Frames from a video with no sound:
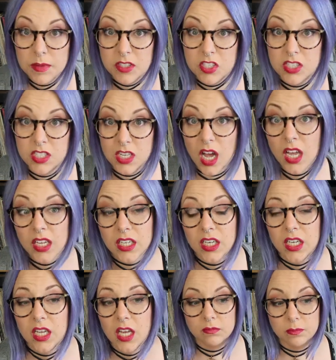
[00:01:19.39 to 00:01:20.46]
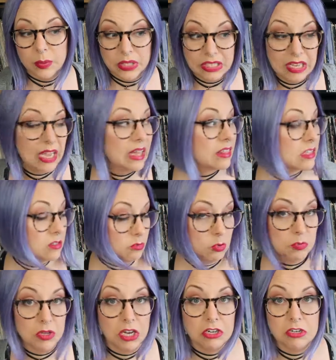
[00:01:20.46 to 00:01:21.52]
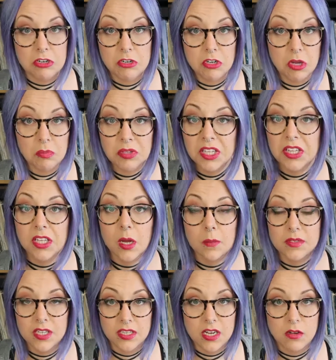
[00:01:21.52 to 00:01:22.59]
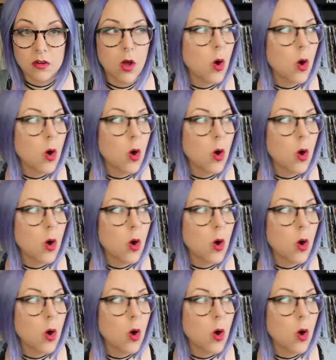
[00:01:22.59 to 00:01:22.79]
And it's pretty much done. But yeah, this room got turned completely upside down.